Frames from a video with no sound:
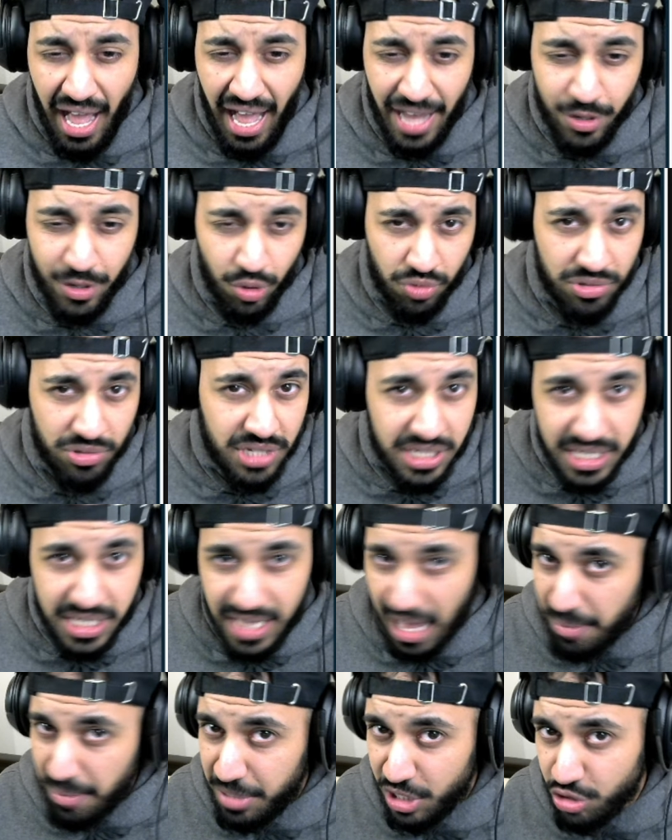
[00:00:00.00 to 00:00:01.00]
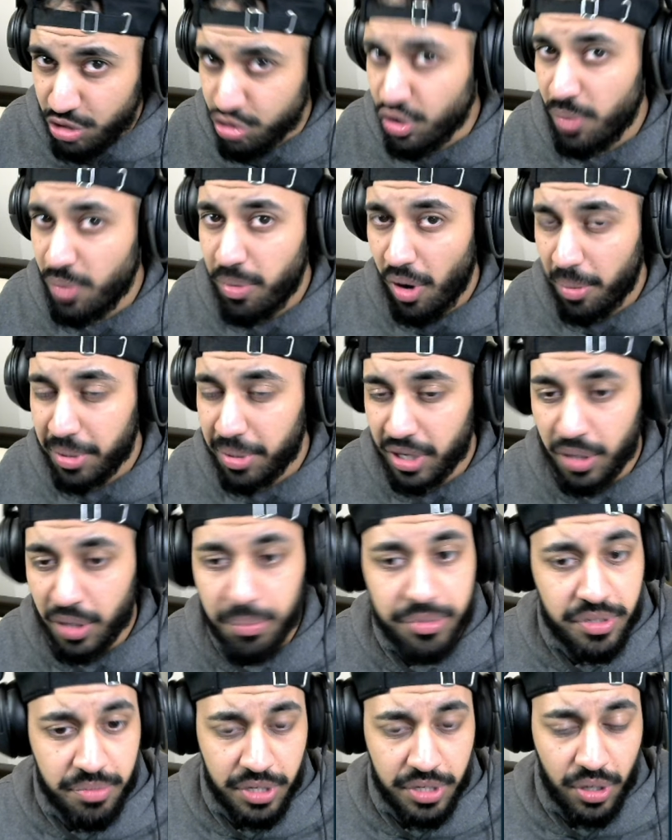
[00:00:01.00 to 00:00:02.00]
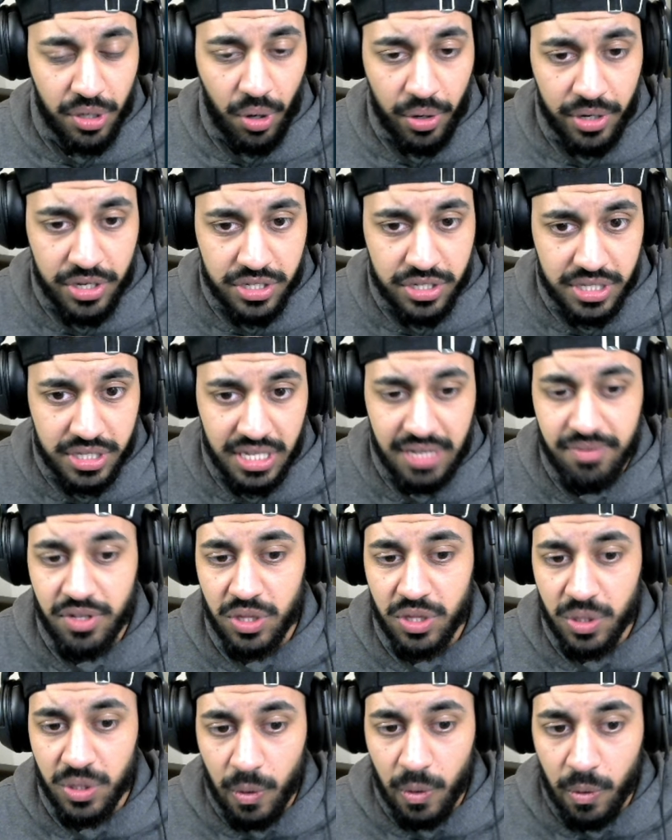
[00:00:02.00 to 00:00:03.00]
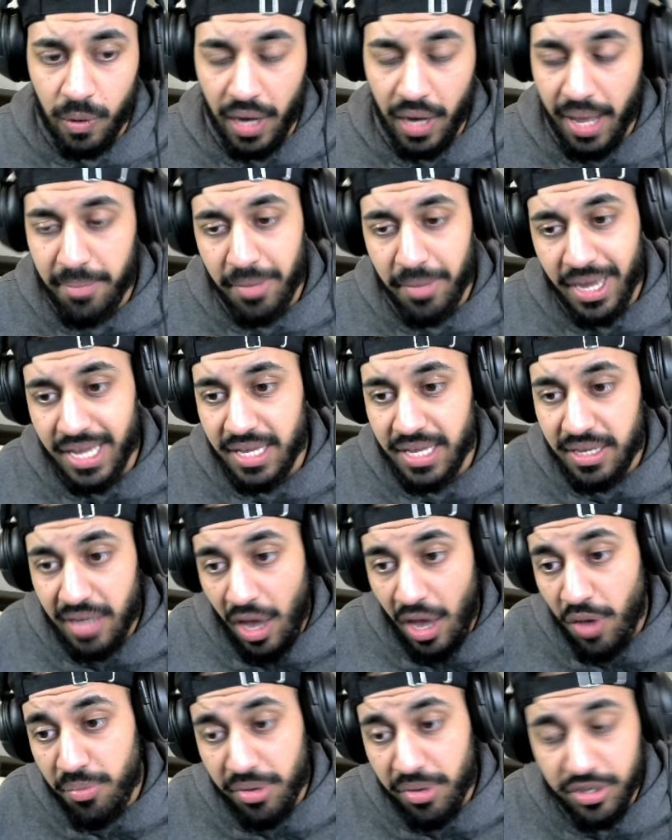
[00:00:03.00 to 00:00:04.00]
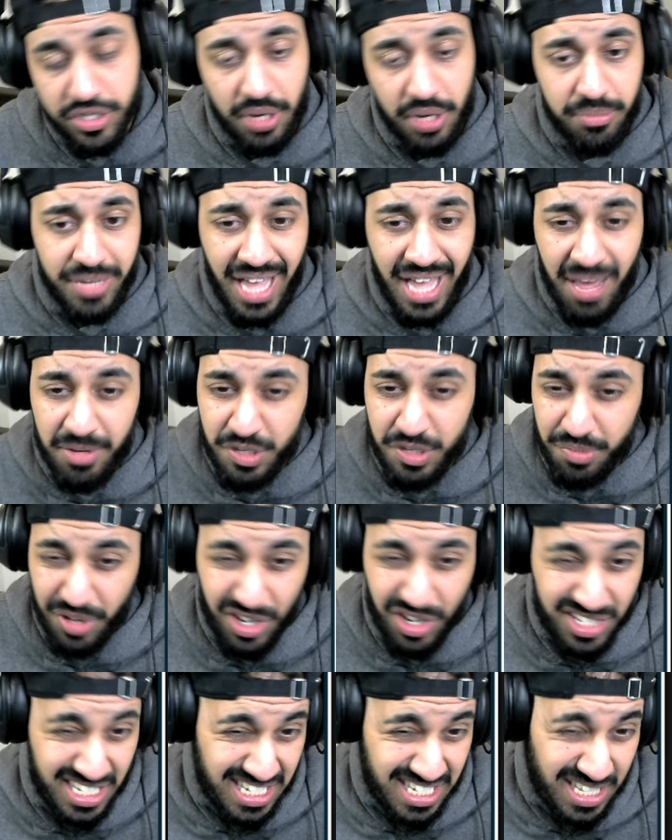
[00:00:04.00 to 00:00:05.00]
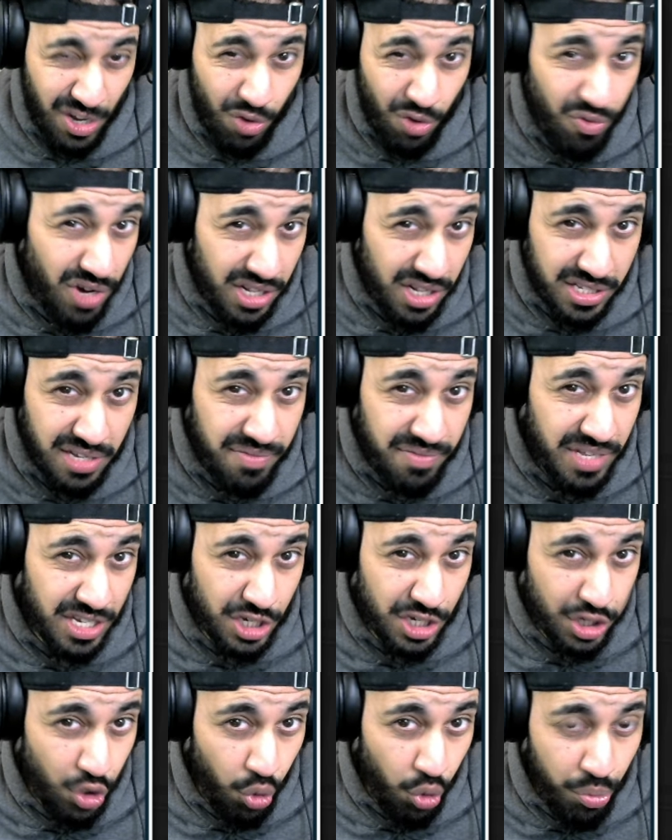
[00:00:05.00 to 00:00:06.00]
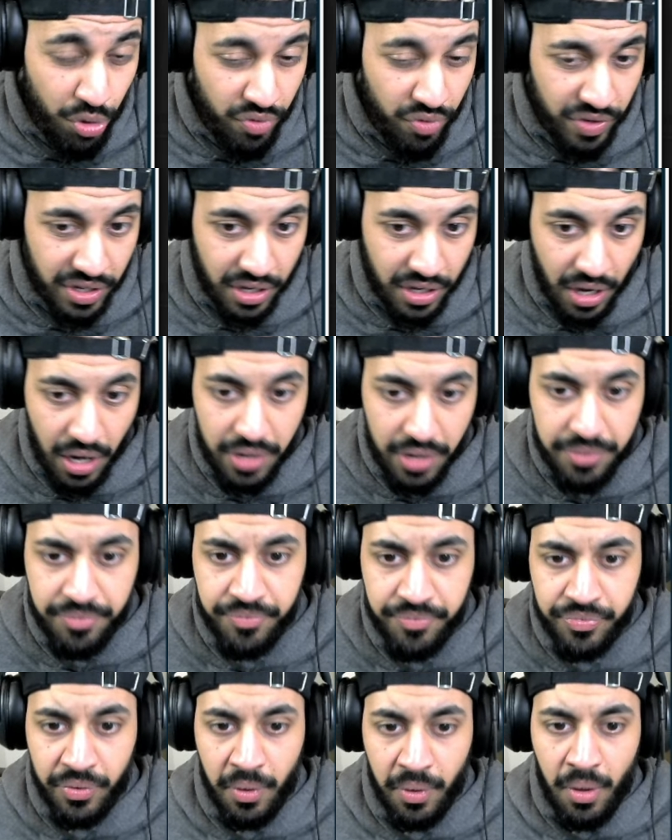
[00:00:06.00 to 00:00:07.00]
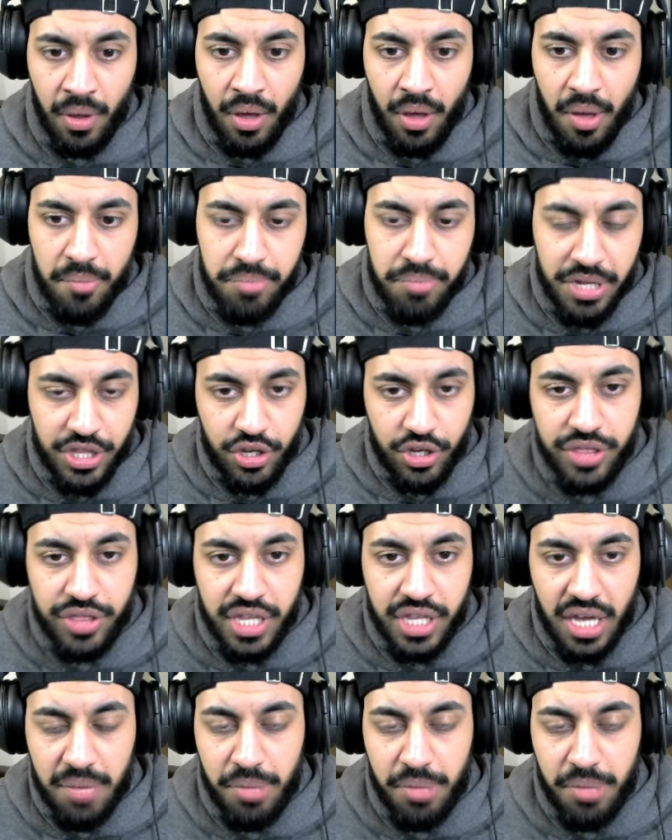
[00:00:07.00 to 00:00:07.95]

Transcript: I don't really see that being too popular, to be honest, even though it might output some damage because it's still relatively a slow moving gun. But the good thing